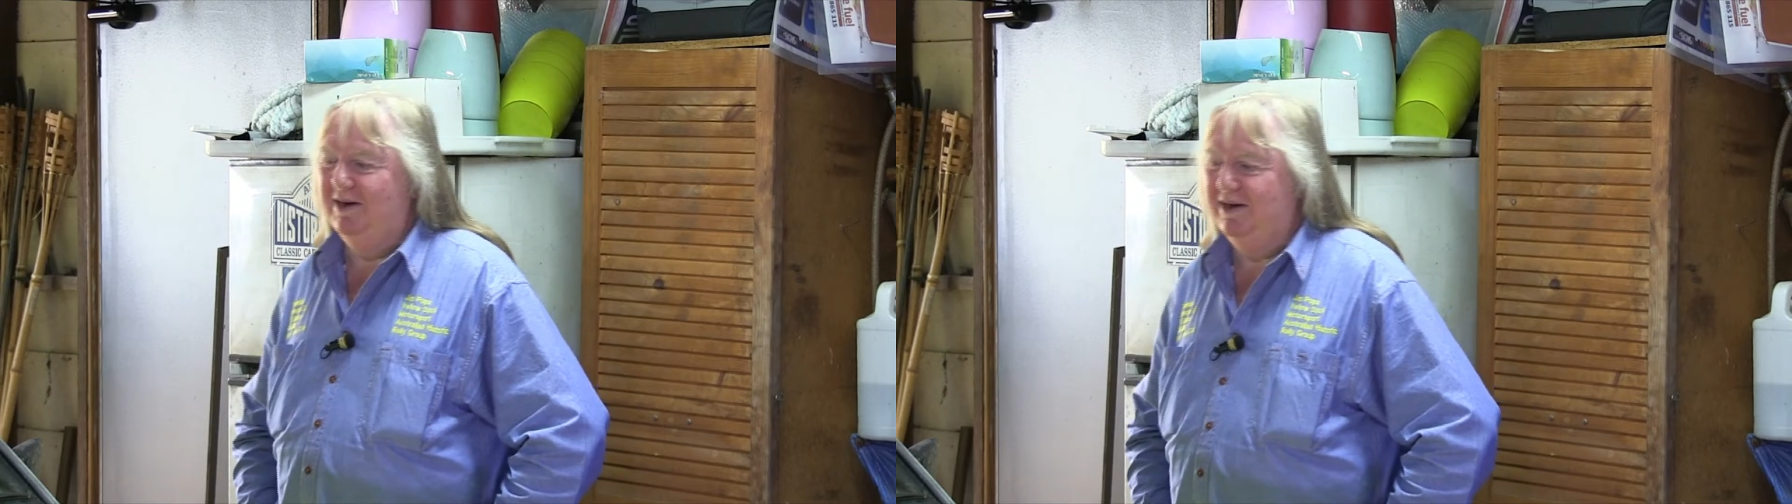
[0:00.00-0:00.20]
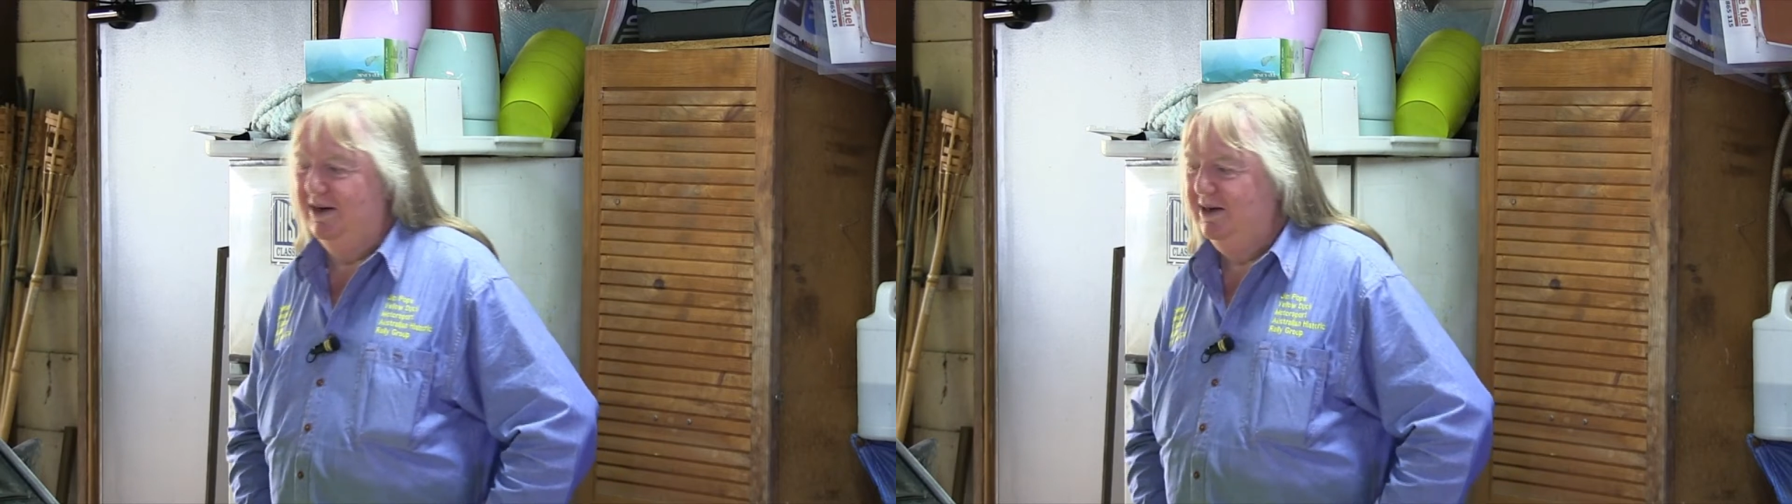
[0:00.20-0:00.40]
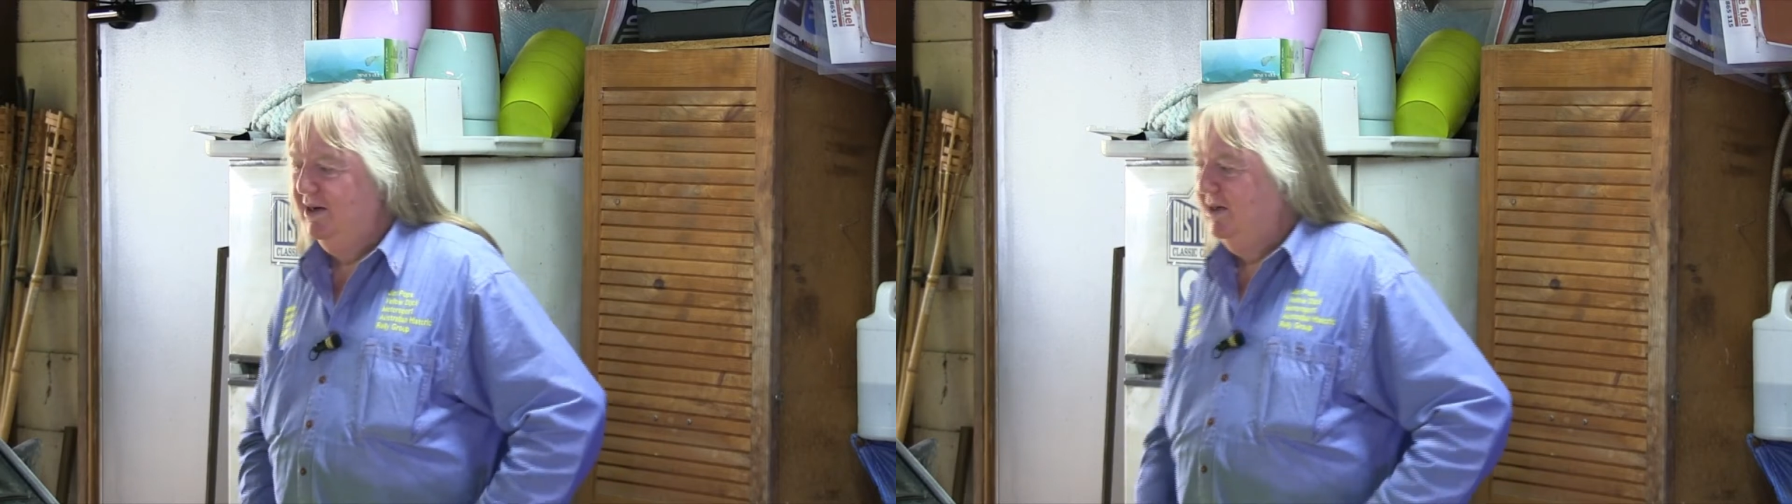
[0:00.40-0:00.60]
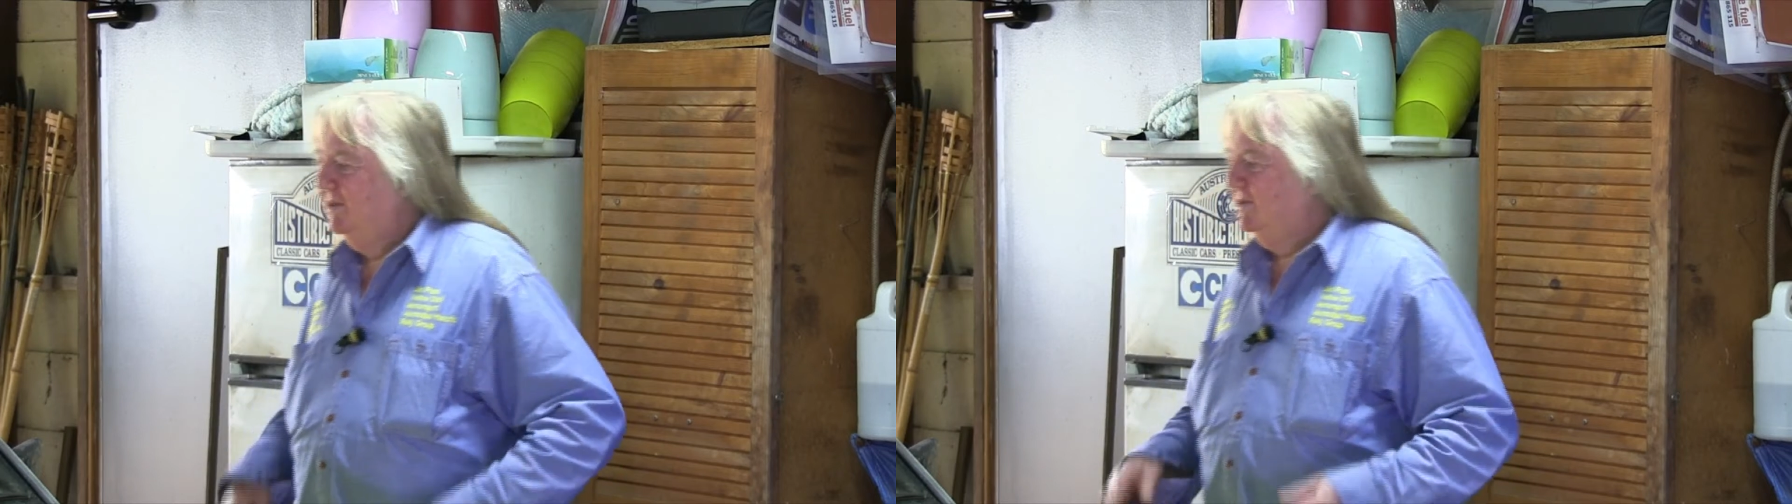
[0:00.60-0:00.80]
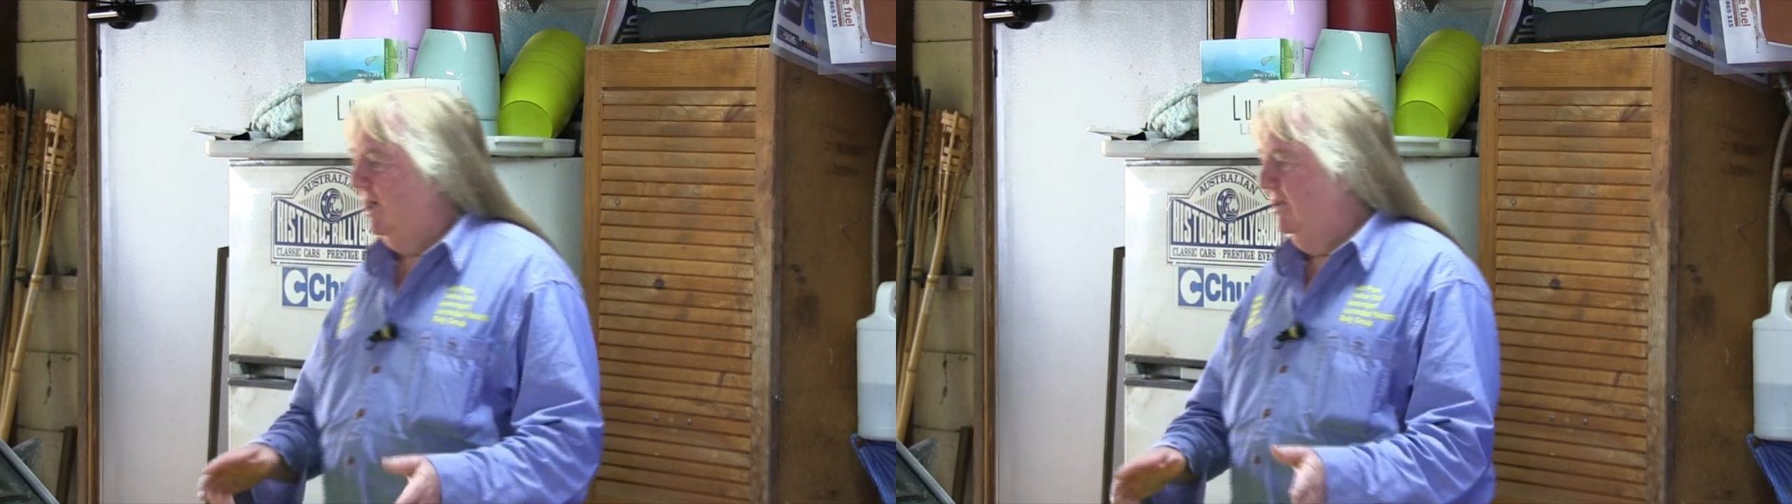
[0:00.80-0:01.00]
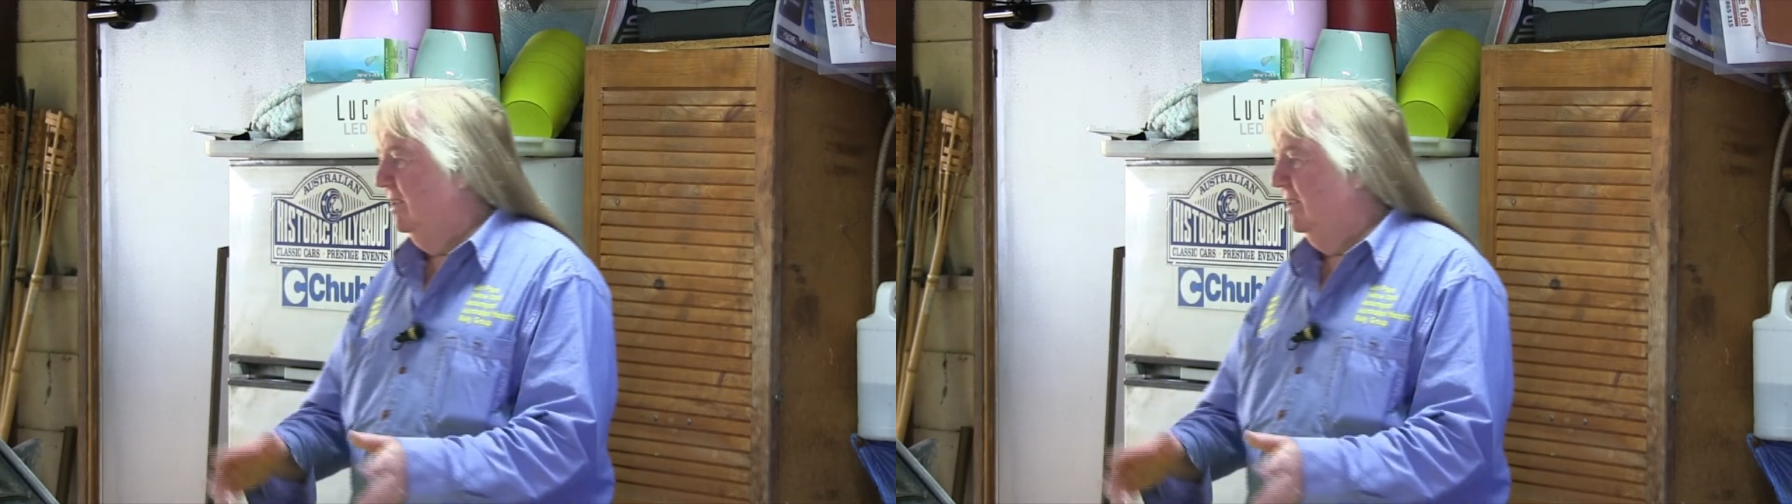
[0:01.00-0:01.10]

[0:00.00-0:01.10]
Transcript: Okay. So